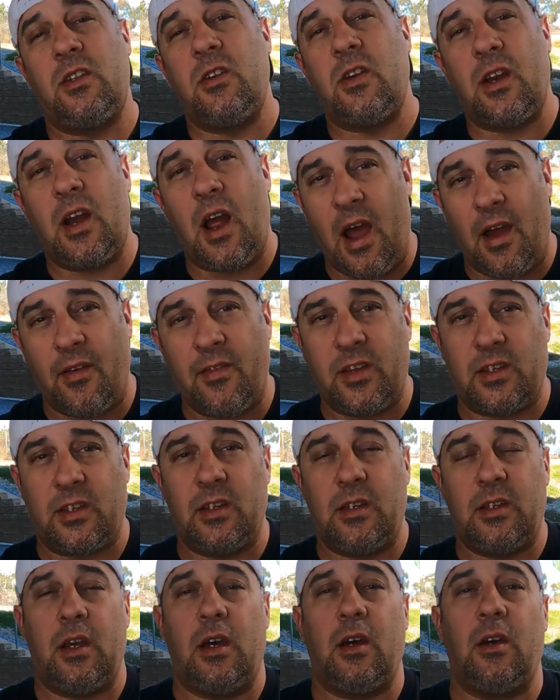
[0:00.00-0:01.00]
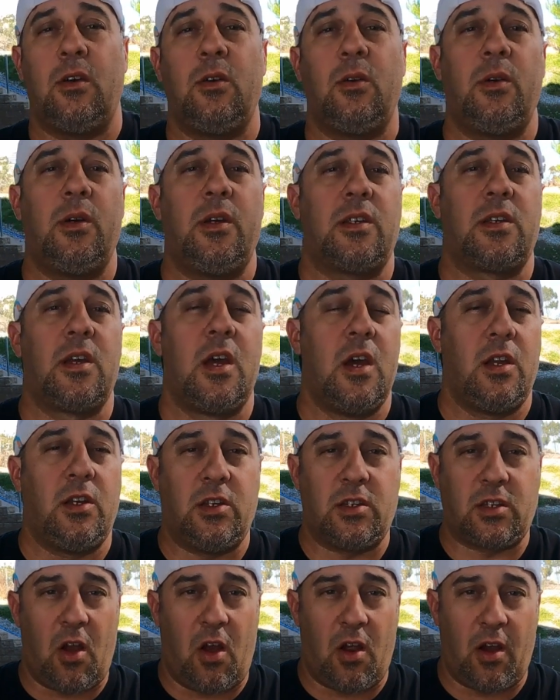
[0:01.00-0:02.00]
and you can obviously tell who has
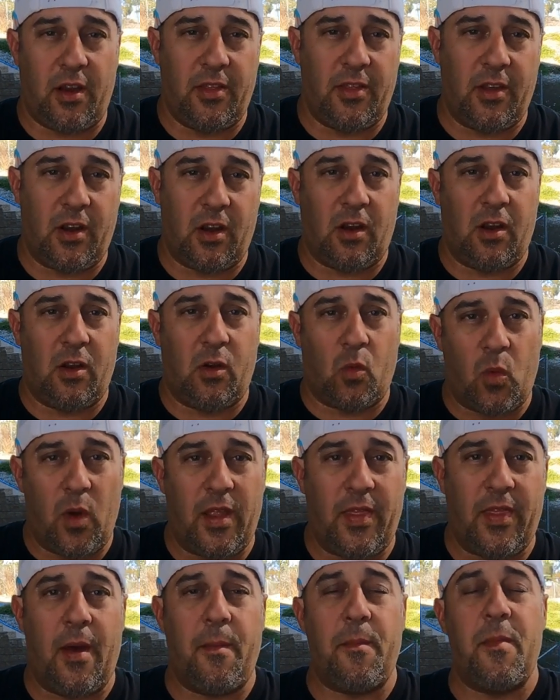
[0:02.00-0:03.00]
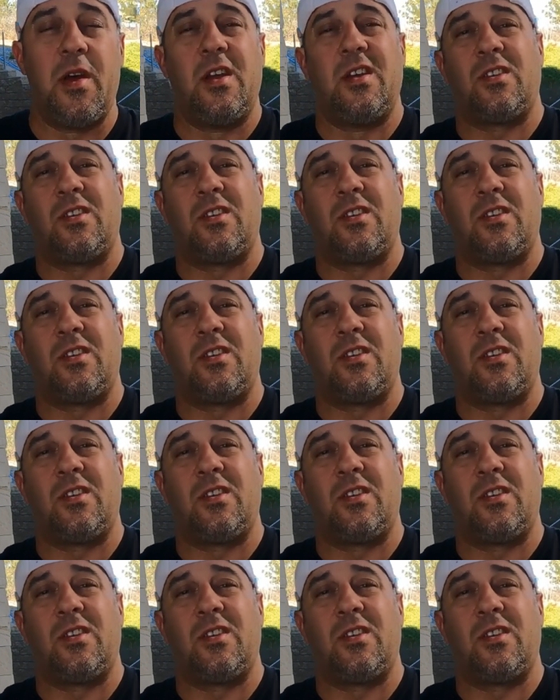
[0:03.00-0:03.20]
just gone in there and written them.